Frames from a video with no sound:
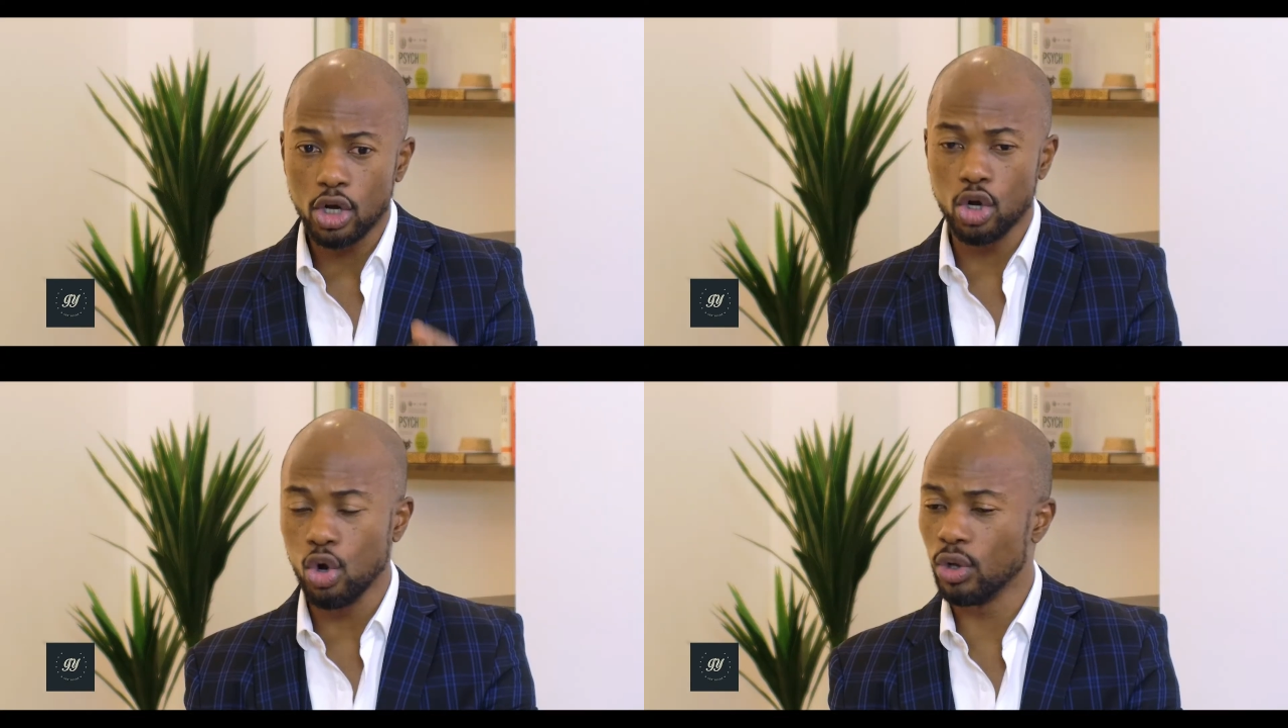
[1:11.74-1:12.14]

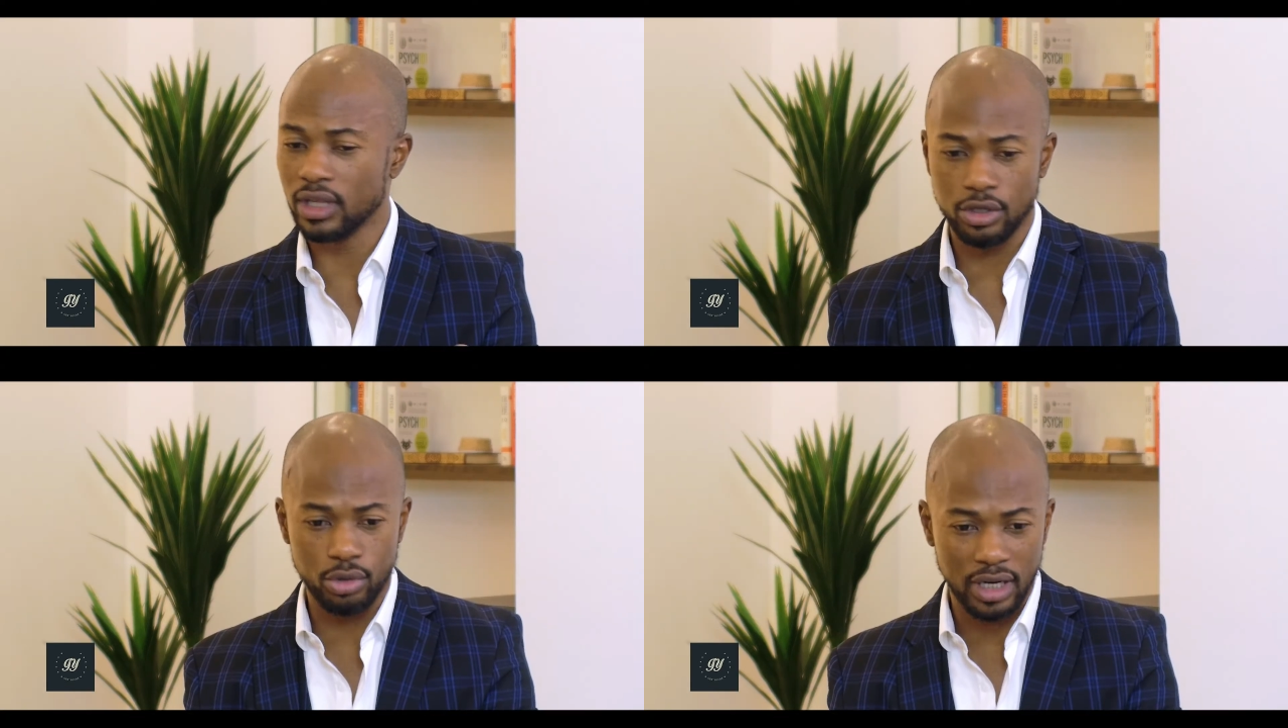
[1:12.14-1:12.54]
goal
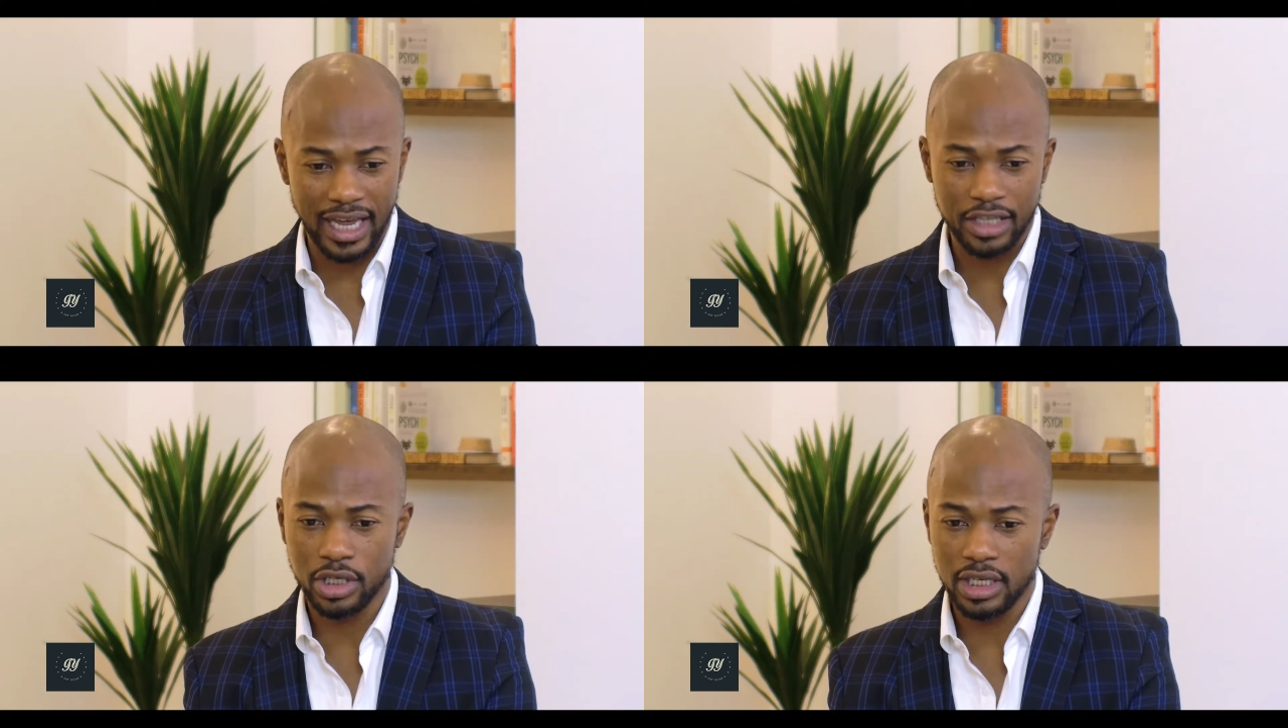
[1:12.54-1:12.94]
that you can
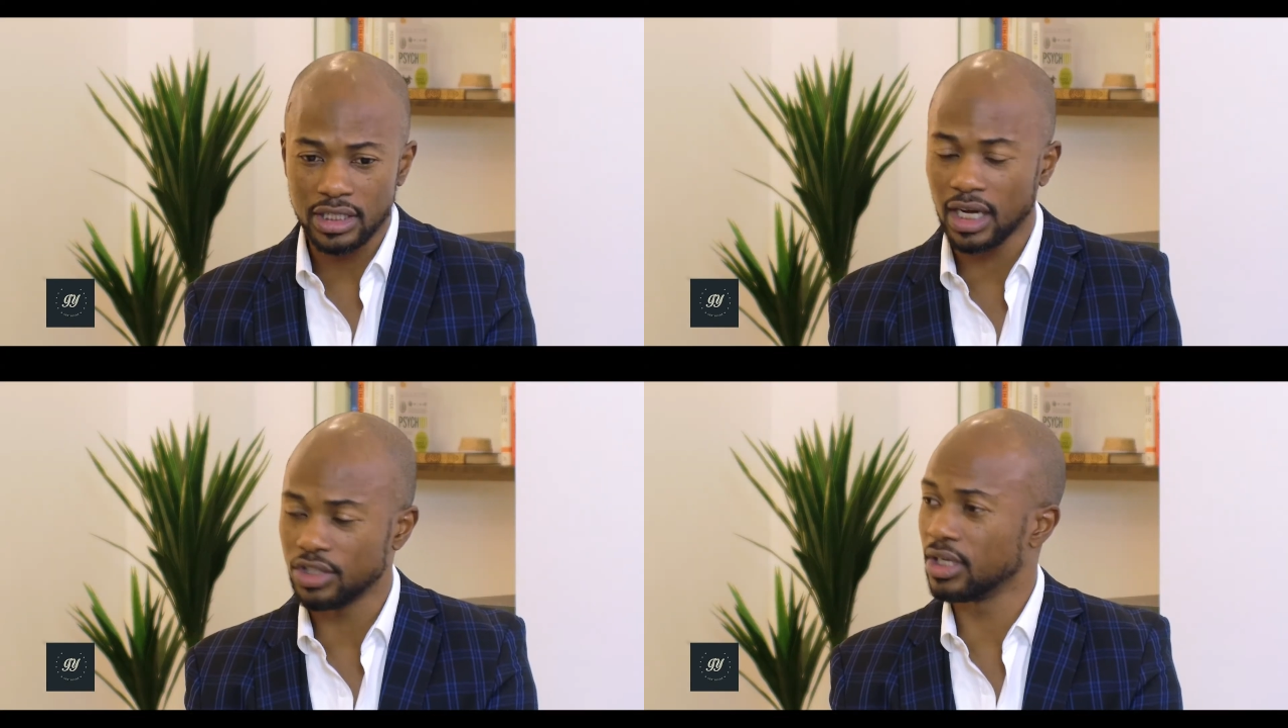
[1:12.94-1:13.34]
actually
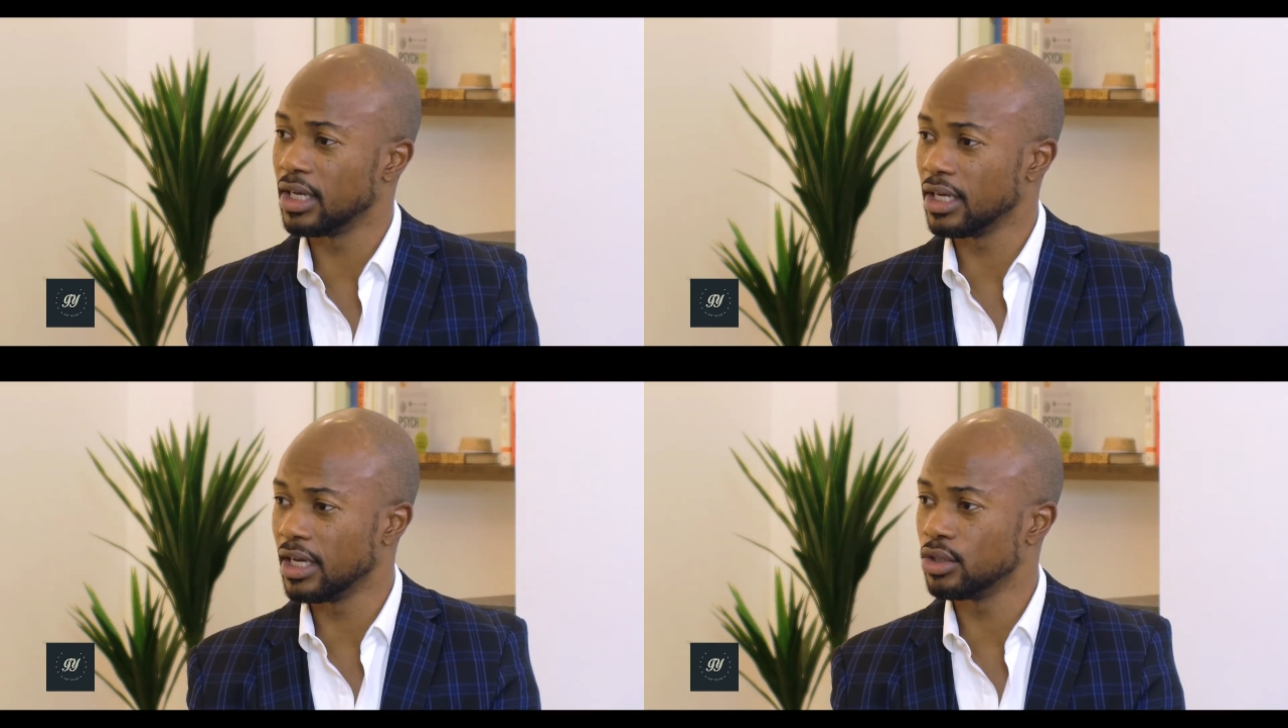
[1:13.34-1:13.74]
touch and
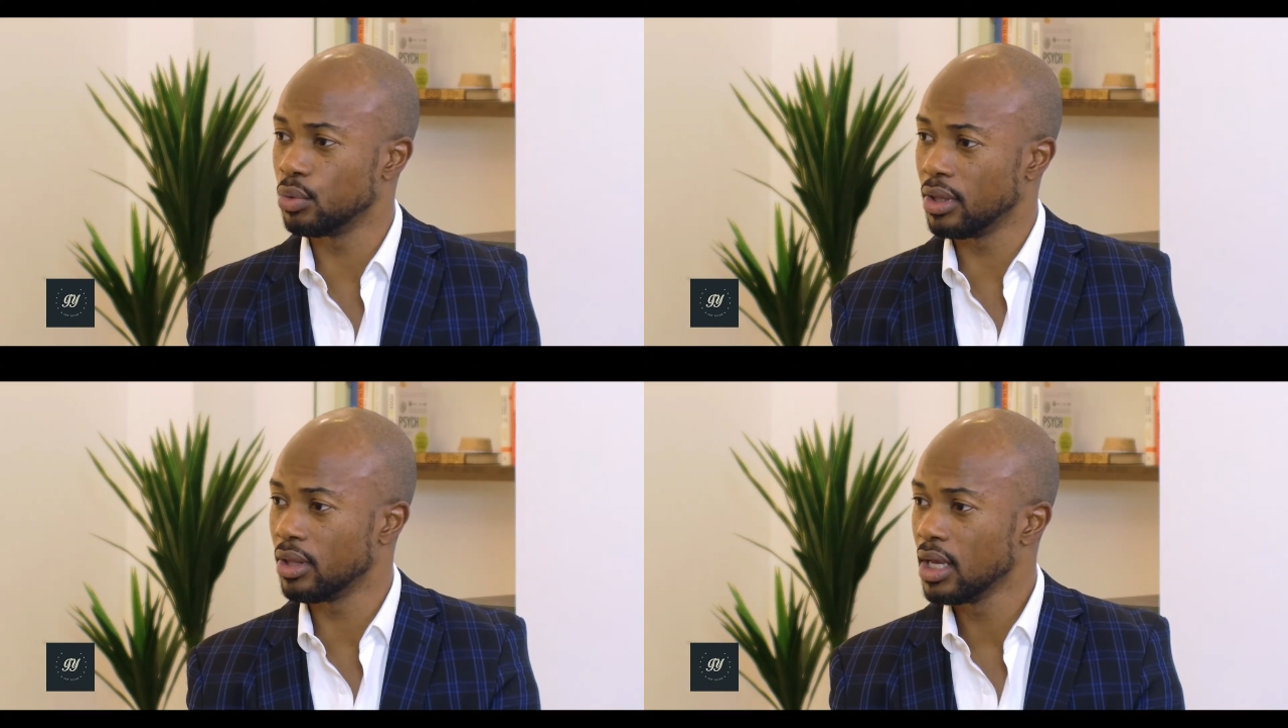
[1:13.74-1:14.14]
engage
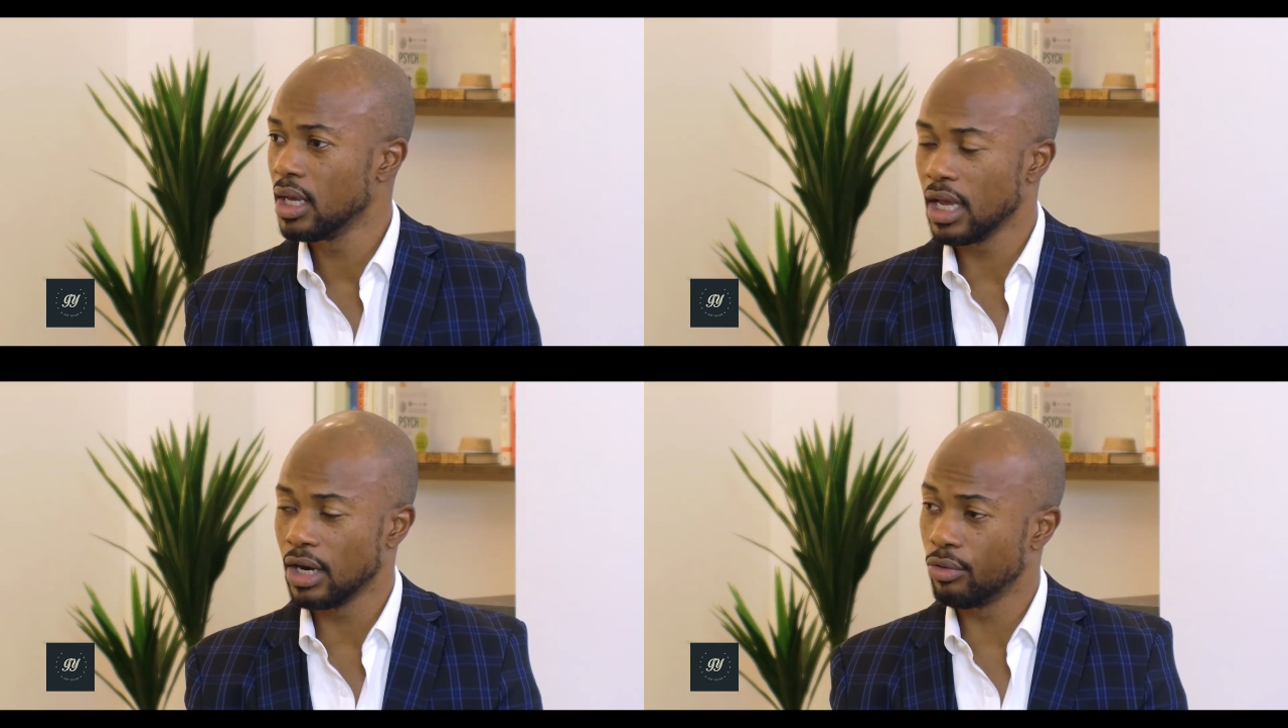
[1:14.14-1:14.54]
with
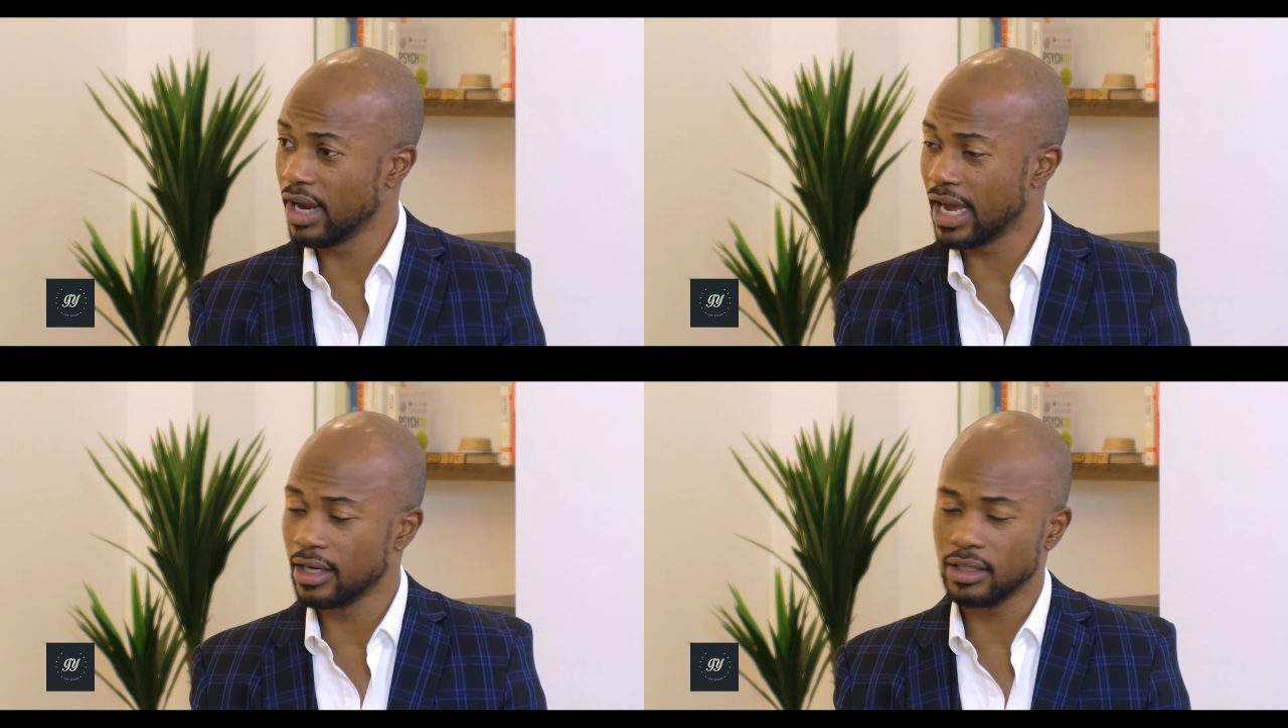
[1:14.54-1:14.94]
in
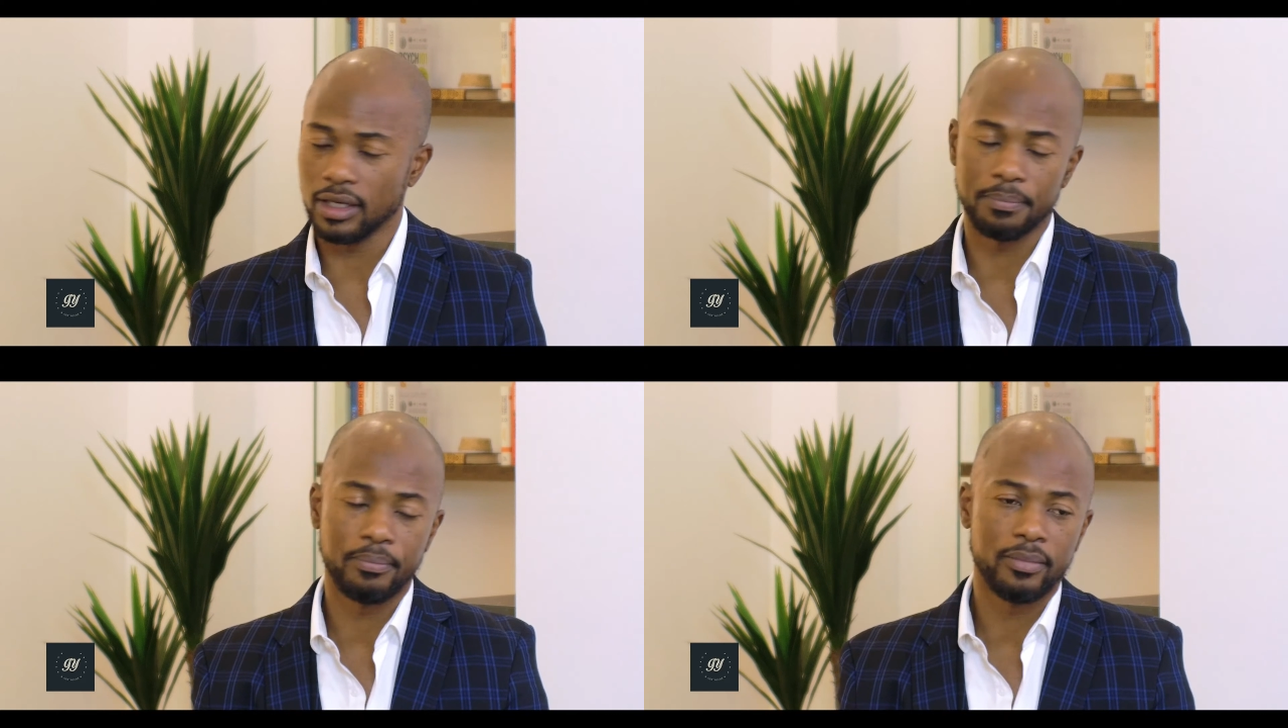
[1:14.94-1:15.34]
reality?
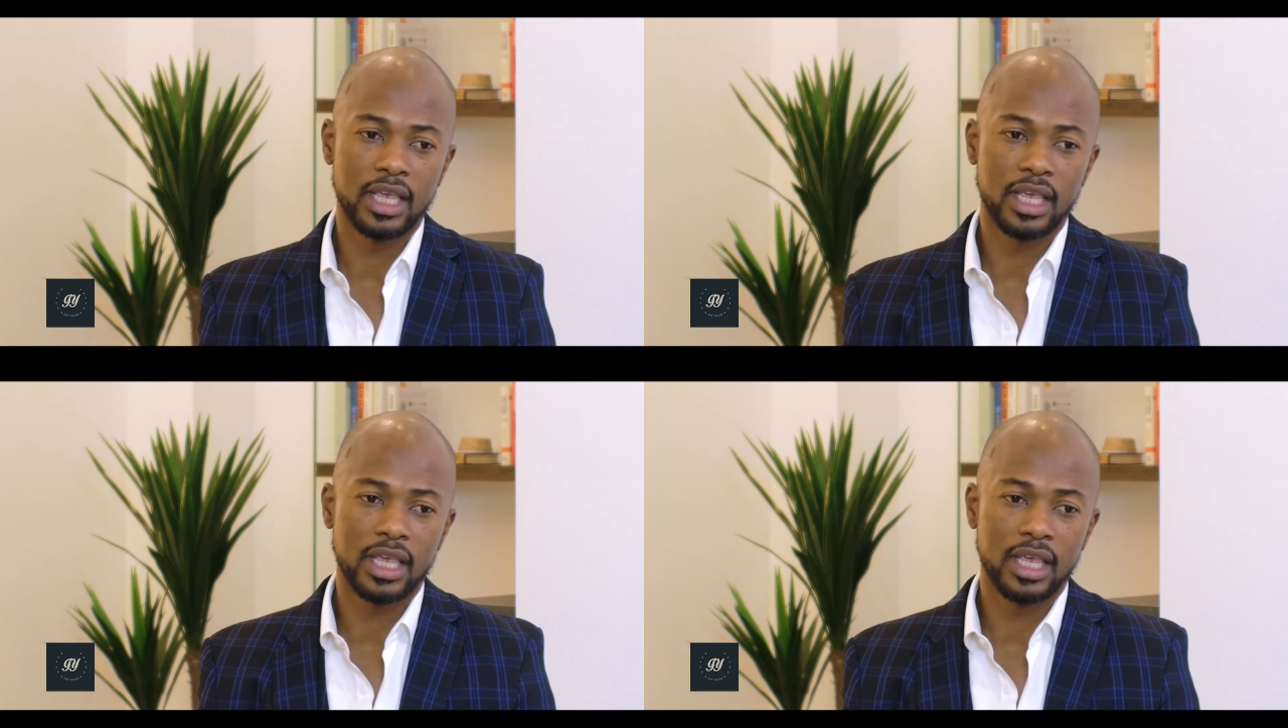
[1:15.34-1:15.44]
Yeah.